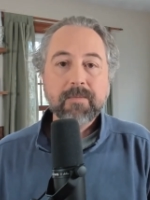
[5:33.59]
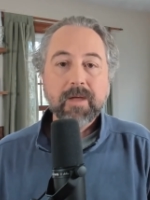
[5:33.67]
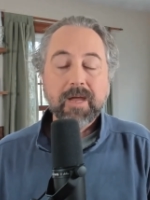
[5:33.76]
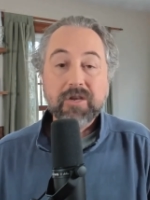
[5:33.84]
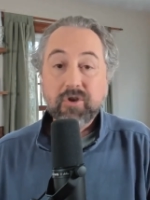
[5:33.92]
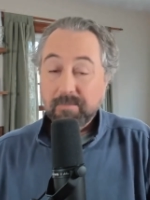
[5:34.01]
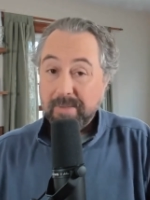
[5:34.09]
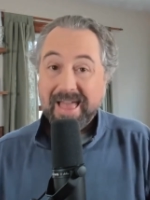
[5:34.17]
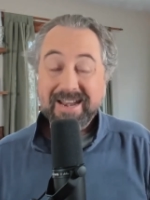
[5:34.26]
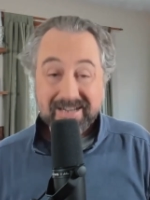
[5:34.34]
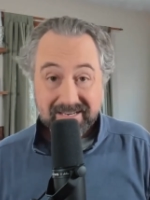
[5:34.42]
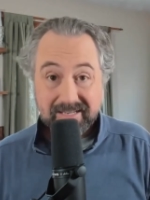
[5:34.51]
and you can buy it
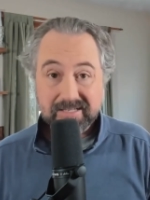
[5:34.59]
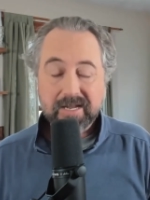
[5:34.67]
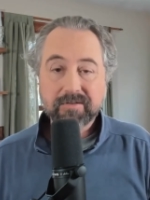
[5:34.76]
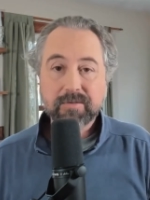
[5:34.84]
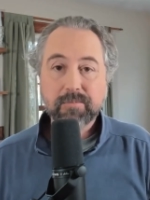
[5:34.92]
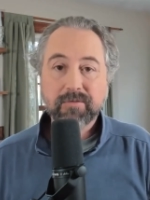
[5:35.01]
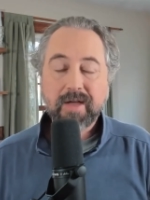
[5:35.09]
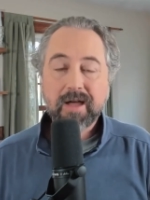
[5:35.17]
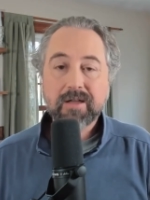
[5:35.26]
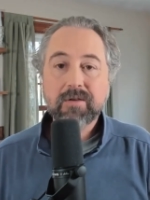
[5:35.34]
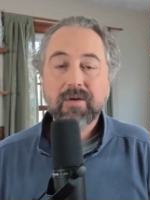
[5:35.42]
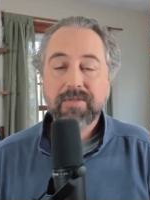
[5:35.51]
at a discount to book
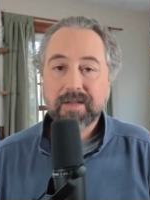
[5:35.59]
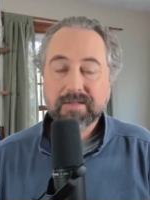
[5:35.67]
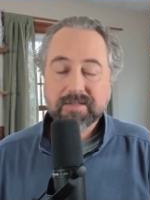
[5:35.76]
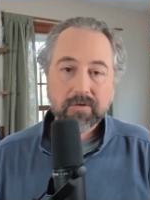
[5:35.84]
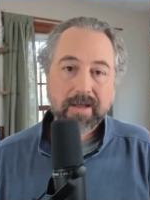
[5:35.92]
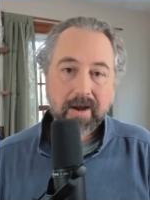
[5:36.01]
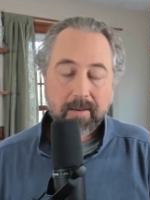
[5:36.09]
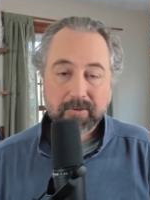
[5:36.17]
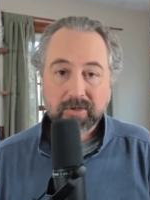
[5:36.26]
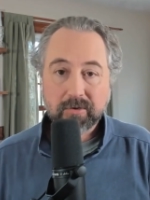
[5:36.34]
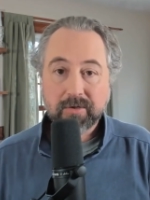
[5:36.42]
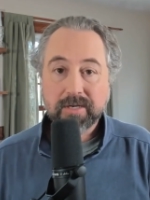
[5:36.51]
value, I think it's a great
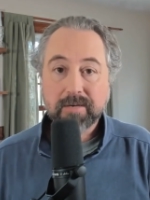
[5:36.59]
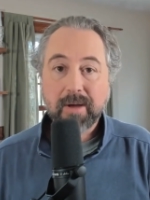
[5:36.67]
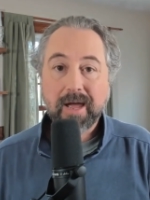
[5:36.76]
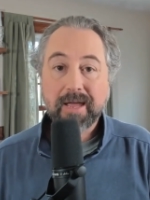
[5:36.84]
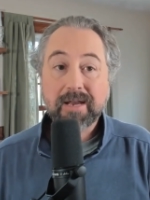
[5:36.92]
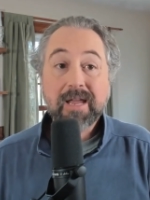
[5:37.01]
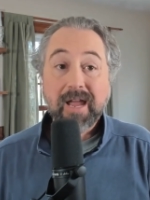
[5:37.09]
opportunity to buy it.